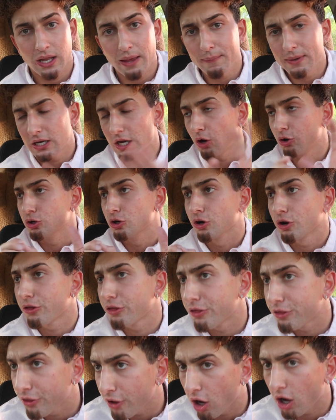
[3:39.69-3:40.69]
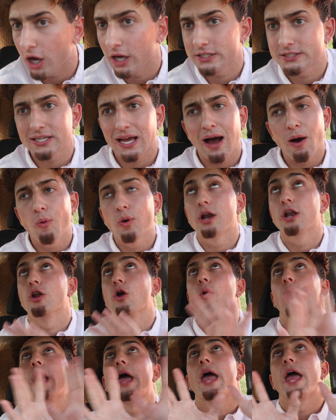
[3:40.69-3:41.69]
Let me know your thoughts. I wanna
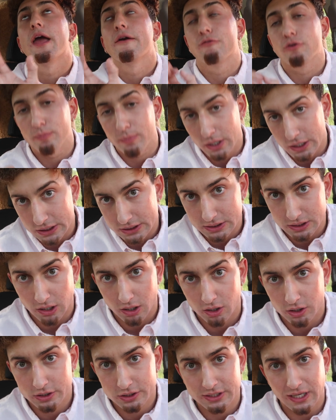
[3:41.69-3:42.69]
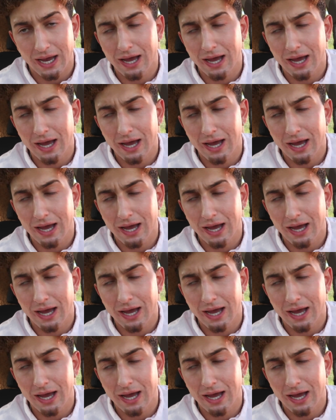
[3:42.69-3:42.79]
know everybody's thoughts.